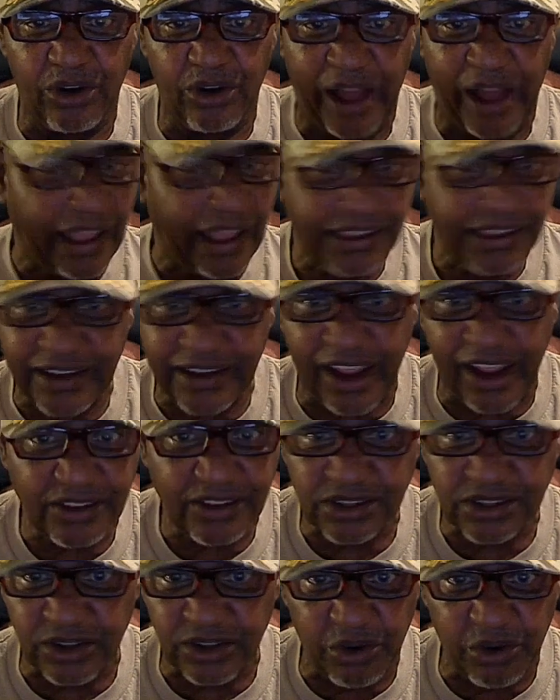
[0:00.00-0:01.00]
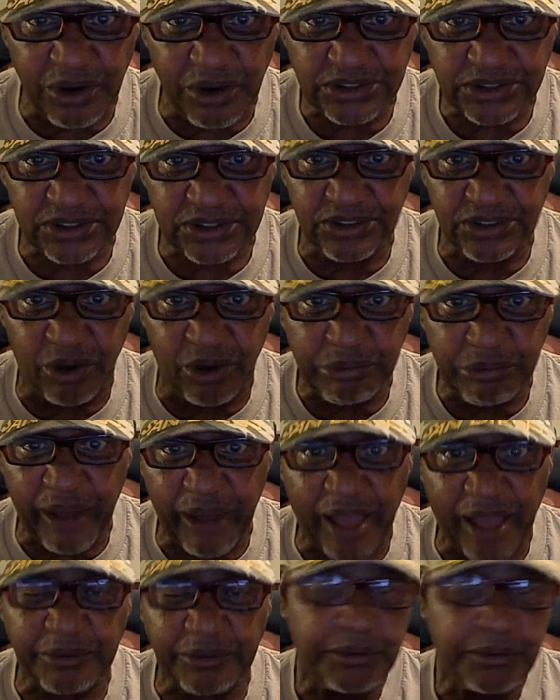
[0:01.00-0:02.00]
on. I can answer the question, no
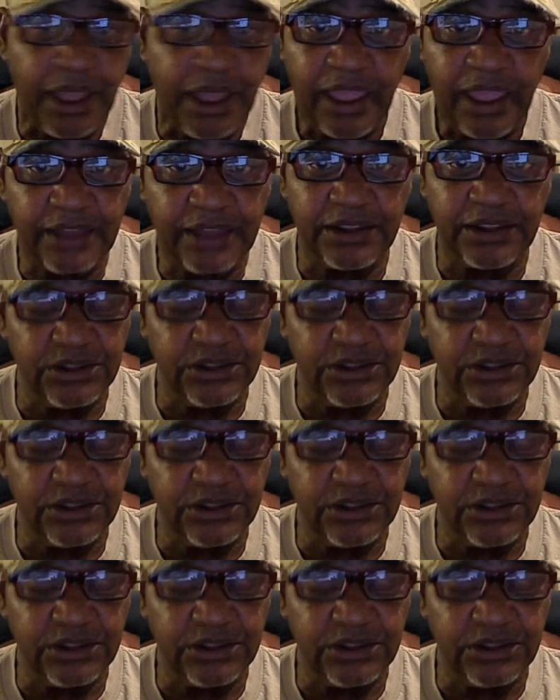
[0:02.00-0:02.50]
problem. And